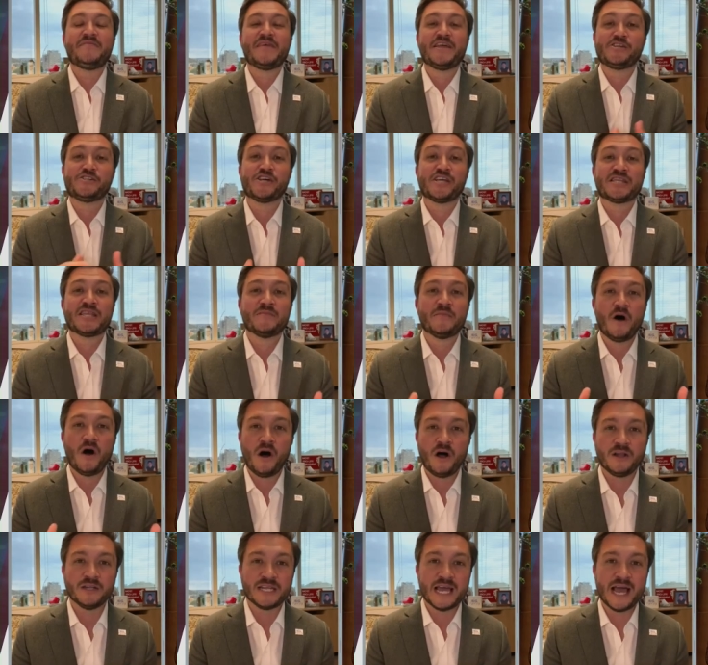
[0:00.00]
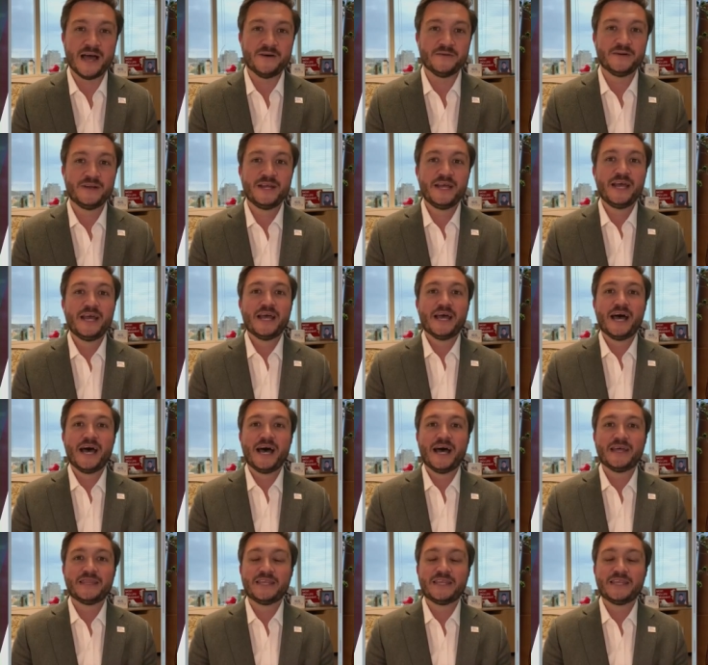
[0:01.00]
they shut them all down.